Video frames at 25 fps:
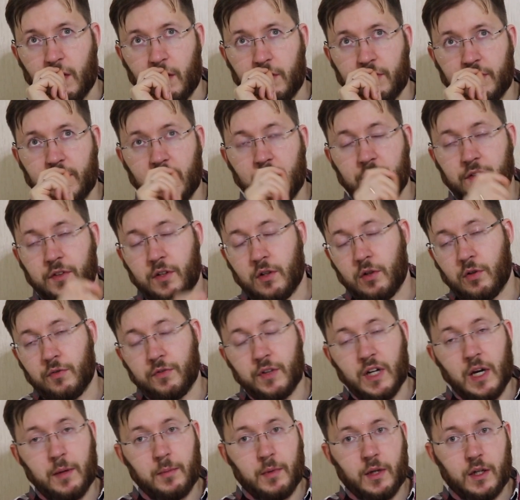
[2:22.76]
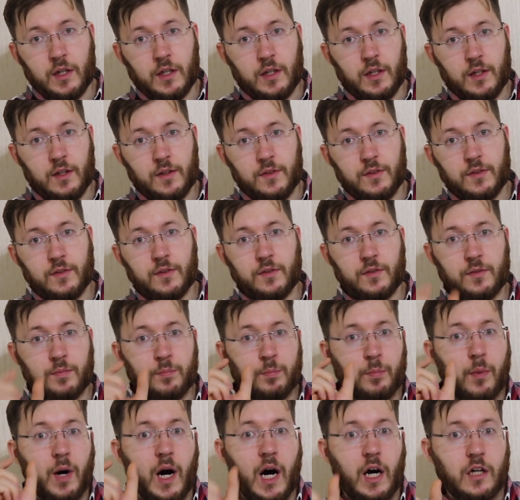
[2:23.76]
sensor of camera is
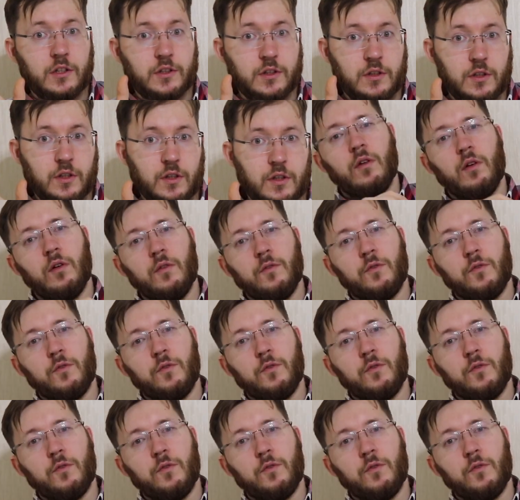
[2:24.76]
small.